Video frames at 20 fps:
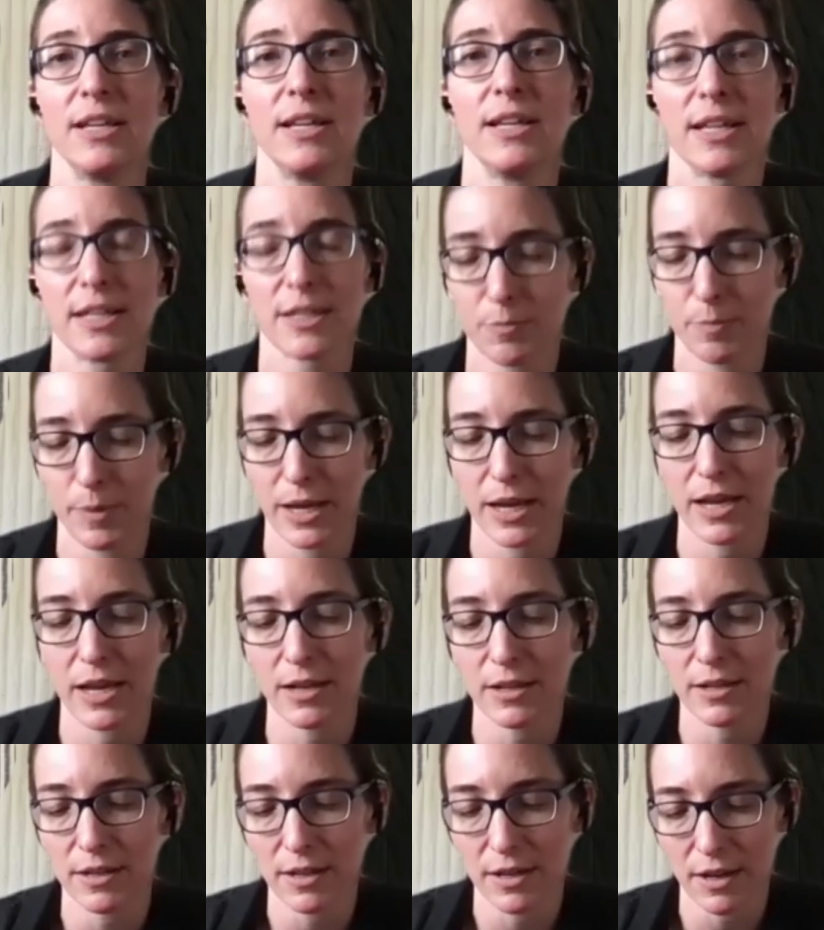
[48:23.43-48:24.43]

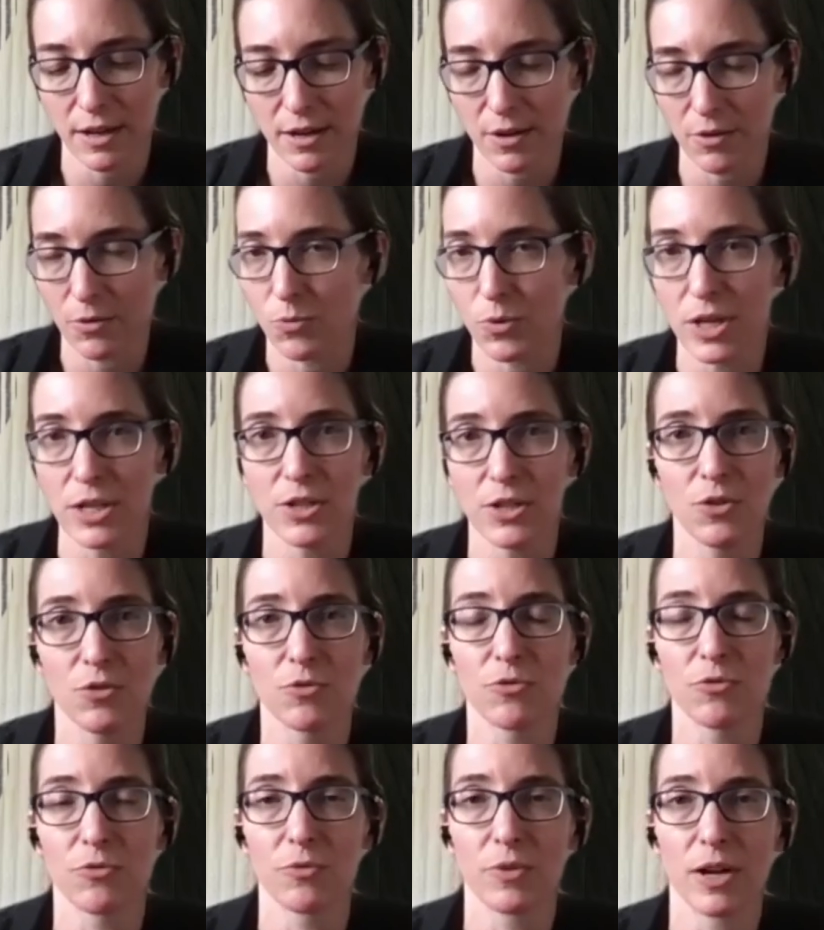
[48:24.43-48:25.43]
explain uh, what you've
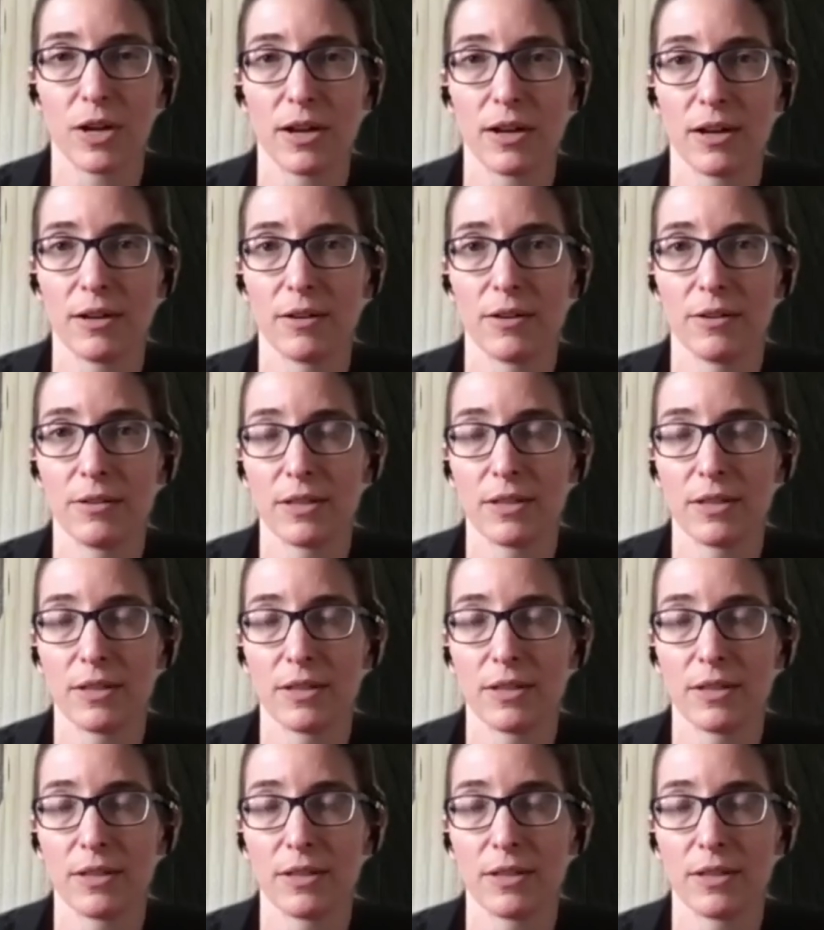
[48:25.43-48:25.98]
uh,